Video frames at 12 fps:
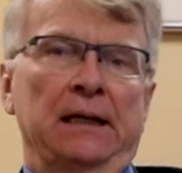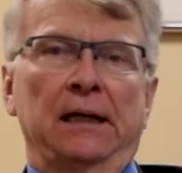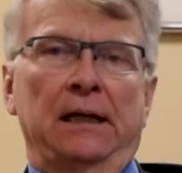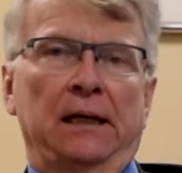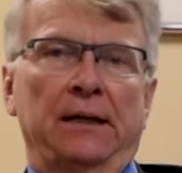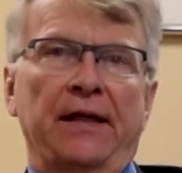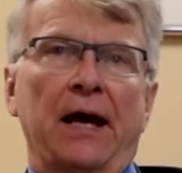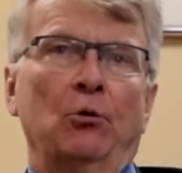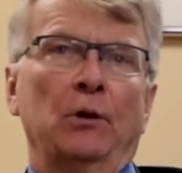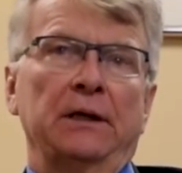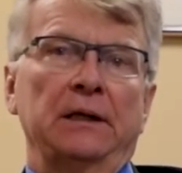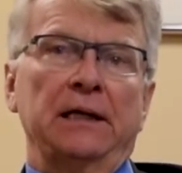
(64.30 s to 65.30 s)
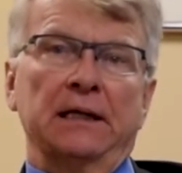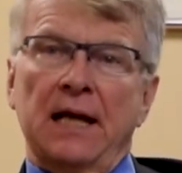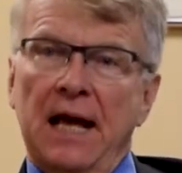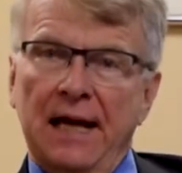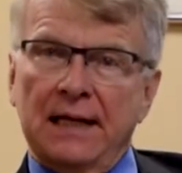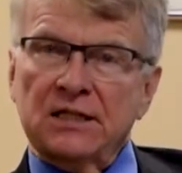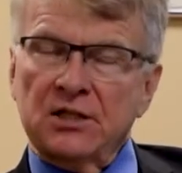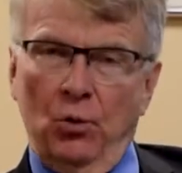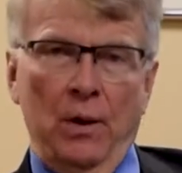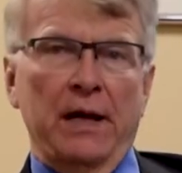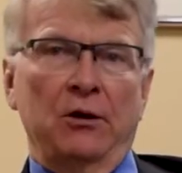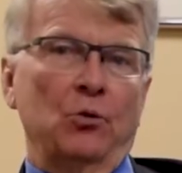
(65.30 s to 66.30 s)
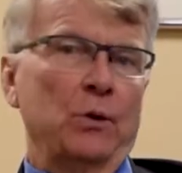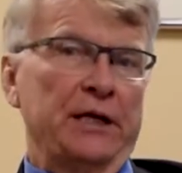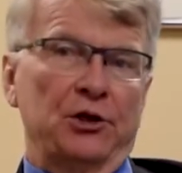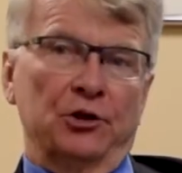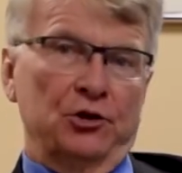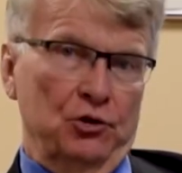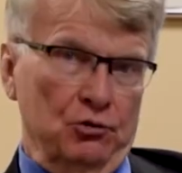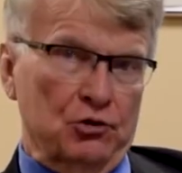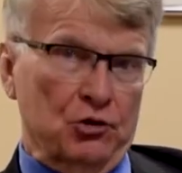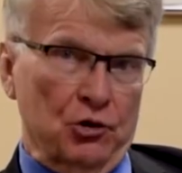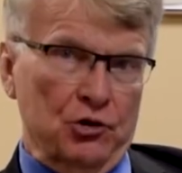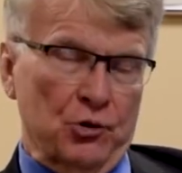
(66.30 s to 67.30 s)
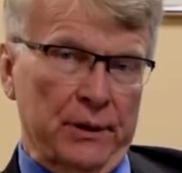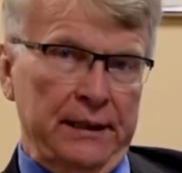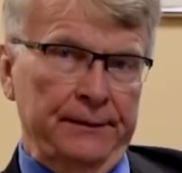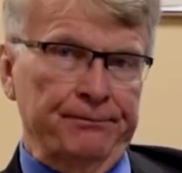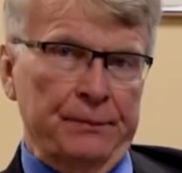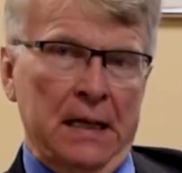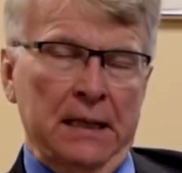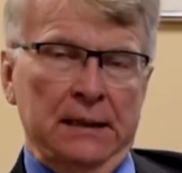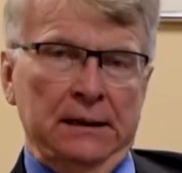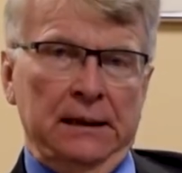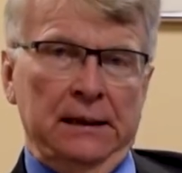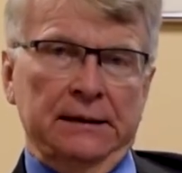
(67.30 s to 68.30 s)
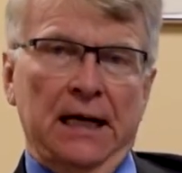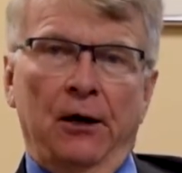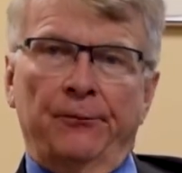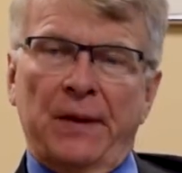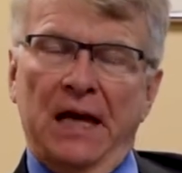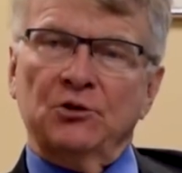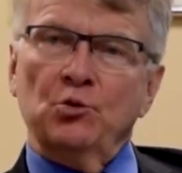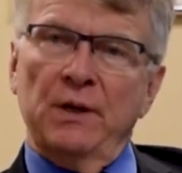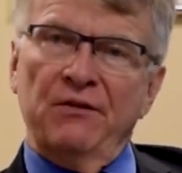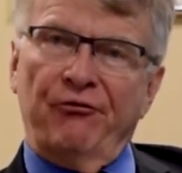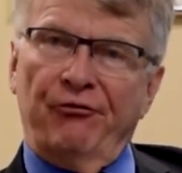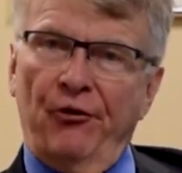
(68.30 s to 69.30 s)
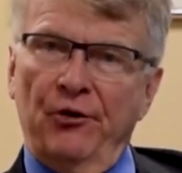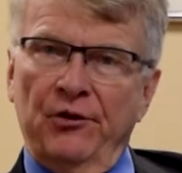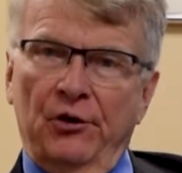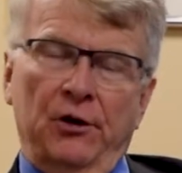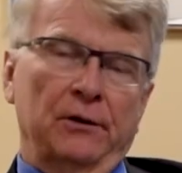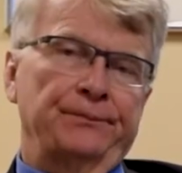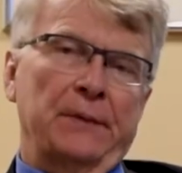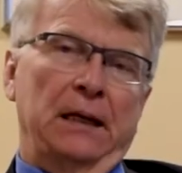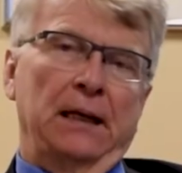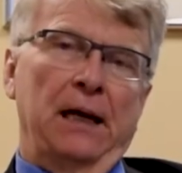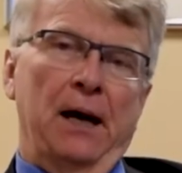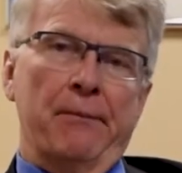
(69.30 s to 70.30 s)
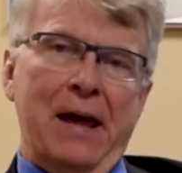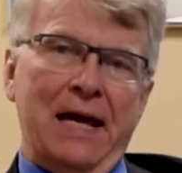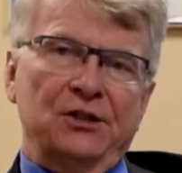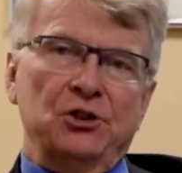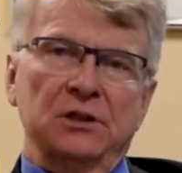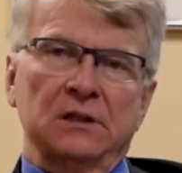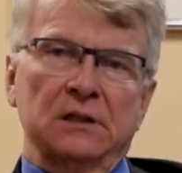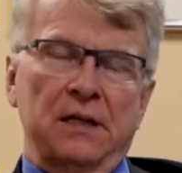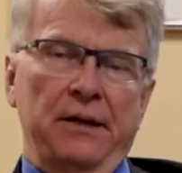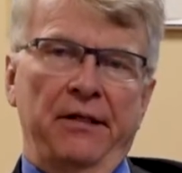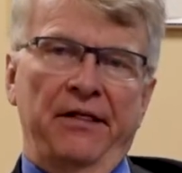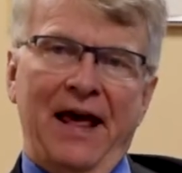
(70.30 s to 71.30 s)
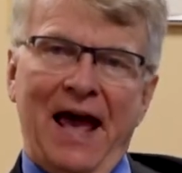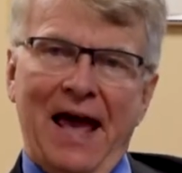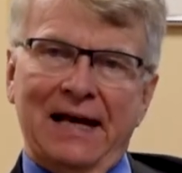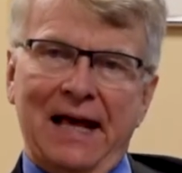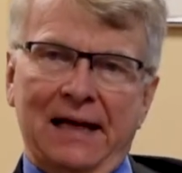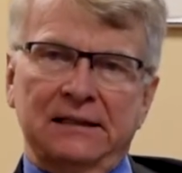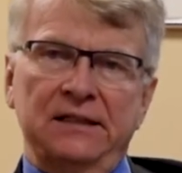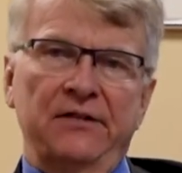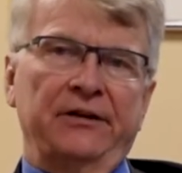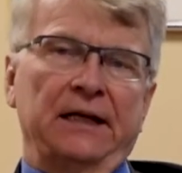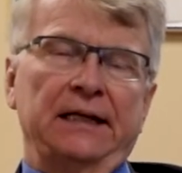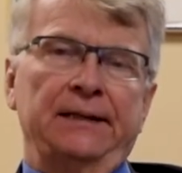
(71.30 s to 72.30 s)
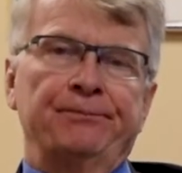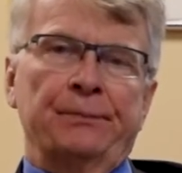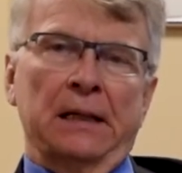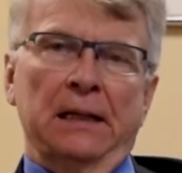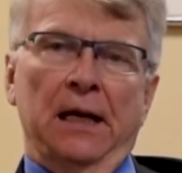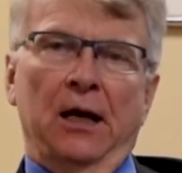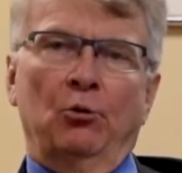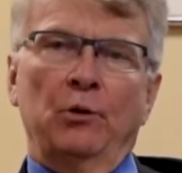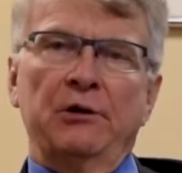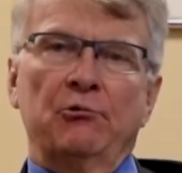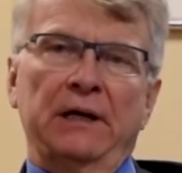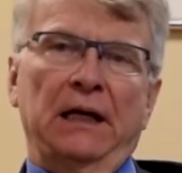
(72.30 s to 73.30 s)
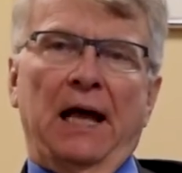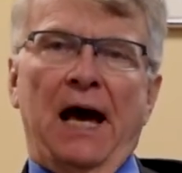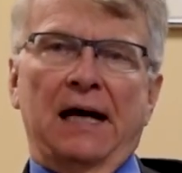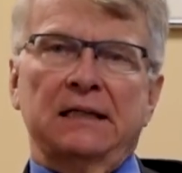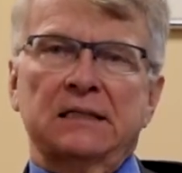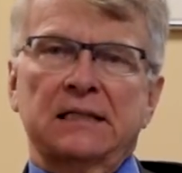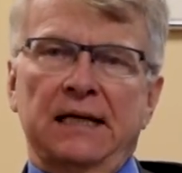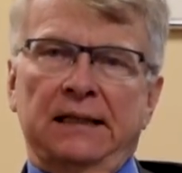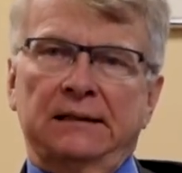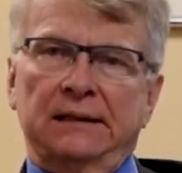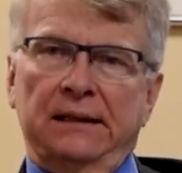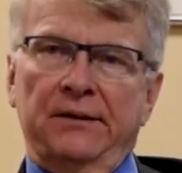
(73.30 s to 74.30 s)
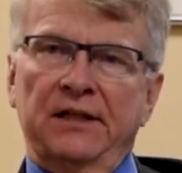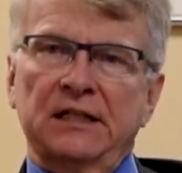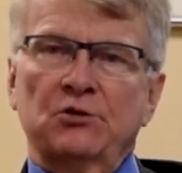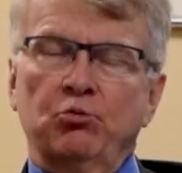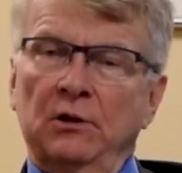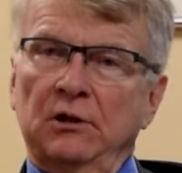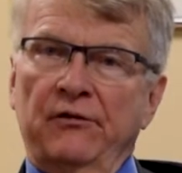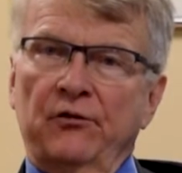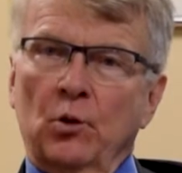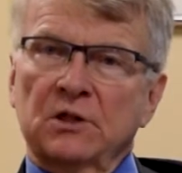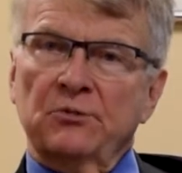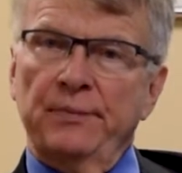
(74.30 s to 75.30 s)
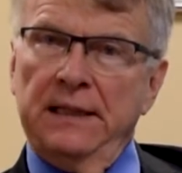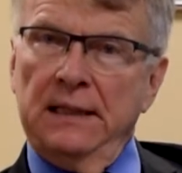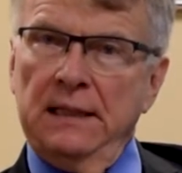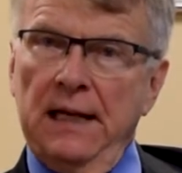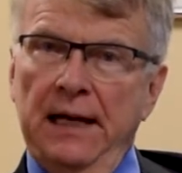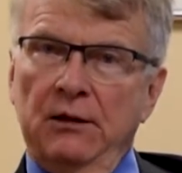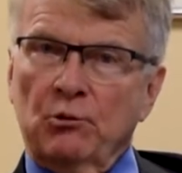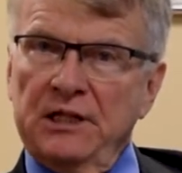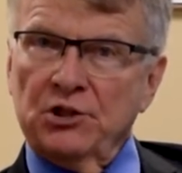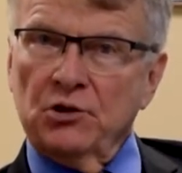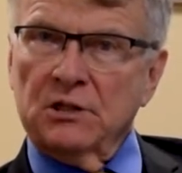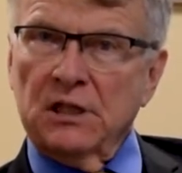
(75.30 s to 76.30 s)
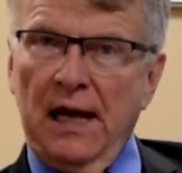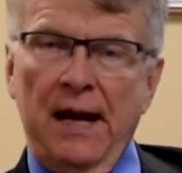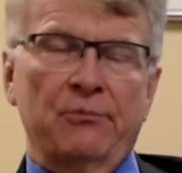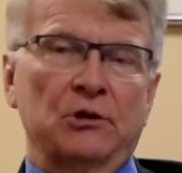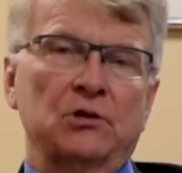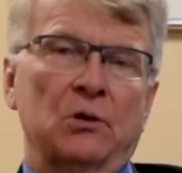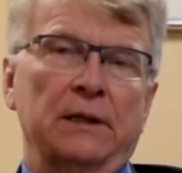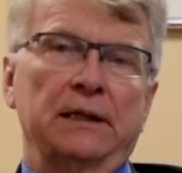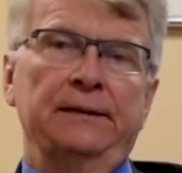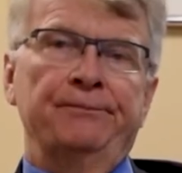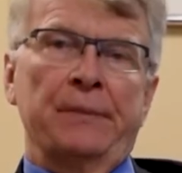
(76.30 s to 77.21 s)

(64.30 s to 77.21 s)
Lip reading: that would enhance the way we could do surgery. Now, as we further imagined that activity, we realized that this would of course be a research laboratory,